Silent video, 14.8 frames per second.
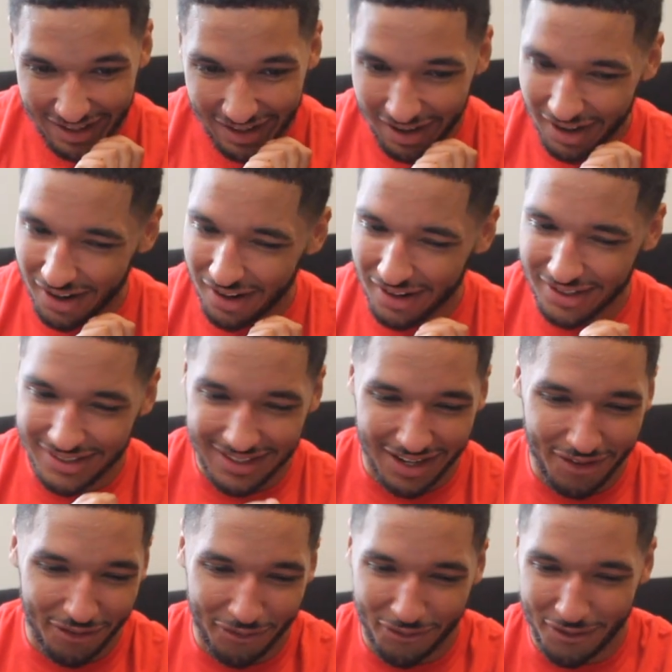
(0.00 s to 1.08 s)
Oh, he's
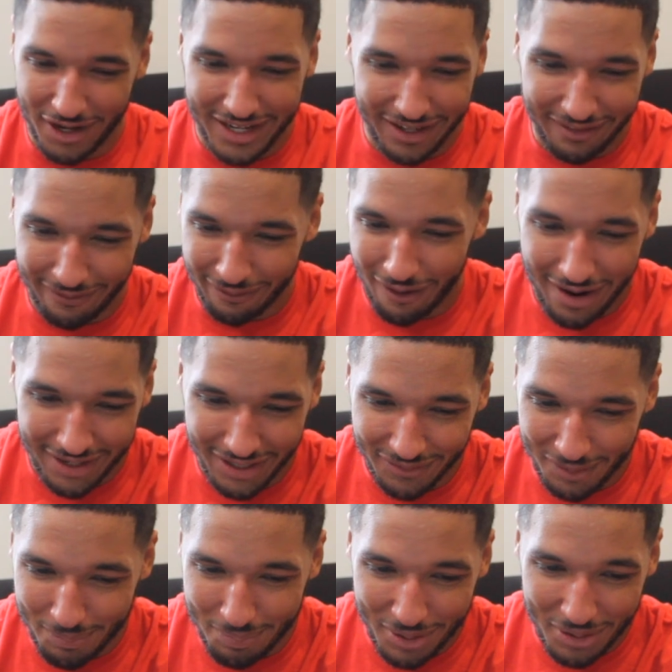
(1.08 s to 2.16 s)
got a freaking rocket of